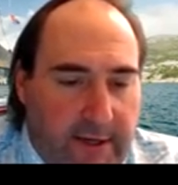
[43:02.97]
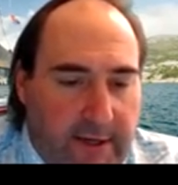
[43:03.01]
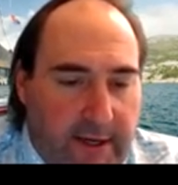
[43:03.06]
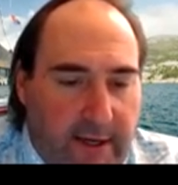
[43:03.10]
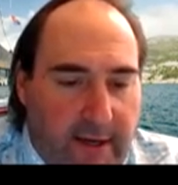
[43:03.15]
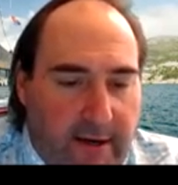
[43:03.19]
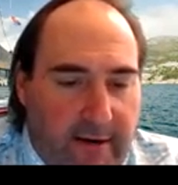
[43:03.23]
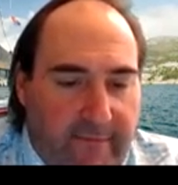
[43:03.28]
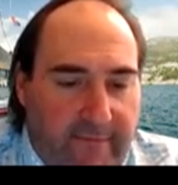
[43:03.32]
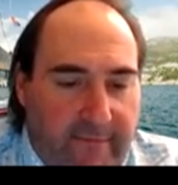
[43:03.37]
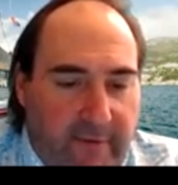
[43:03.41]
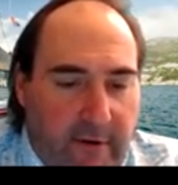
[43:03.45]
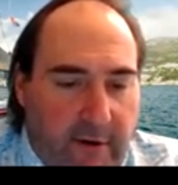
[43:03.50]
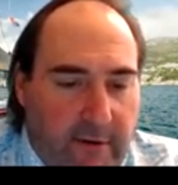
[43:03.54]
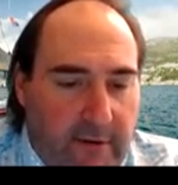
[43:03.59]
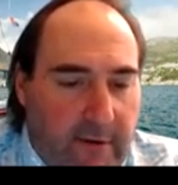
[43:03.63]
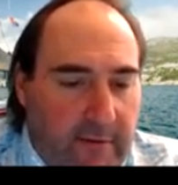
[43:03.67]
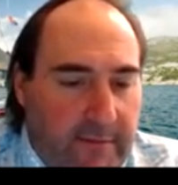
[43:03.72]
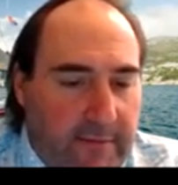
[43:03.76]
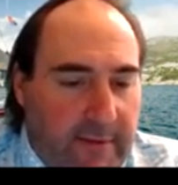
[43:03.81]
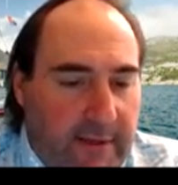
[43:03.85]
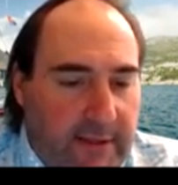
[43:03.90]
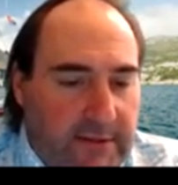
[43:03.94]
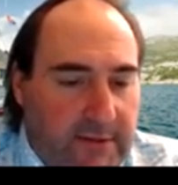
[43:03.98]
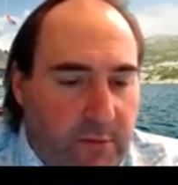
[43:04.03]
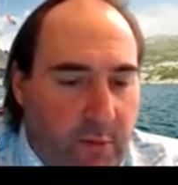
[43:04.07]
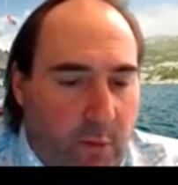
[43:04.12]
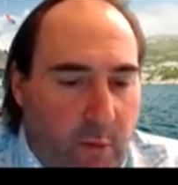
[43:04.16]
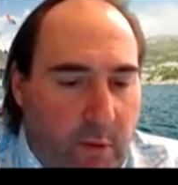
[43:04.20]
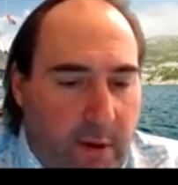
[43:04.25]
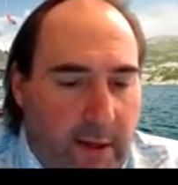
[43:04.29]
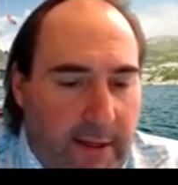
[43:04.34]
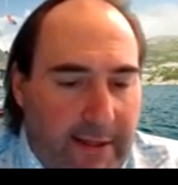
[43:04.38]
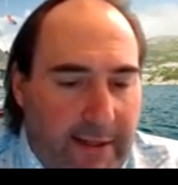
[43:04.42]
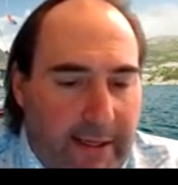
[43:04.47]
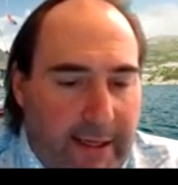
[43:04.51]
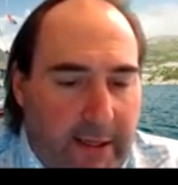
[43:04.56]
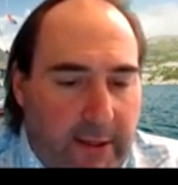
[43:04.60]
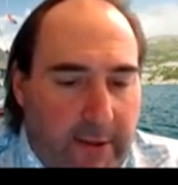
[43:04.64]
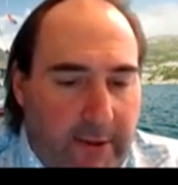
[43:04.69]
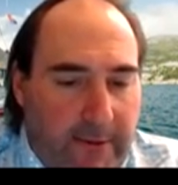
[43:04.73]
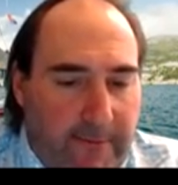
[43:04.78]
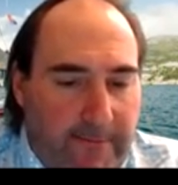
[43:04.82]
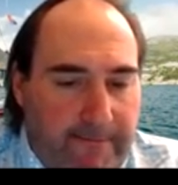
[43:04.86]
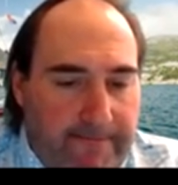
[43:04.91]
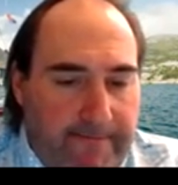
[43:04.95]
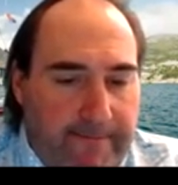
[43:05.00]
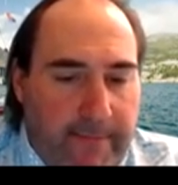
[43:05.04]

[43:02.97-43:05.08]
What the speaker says: I got a volume that's 1 liter.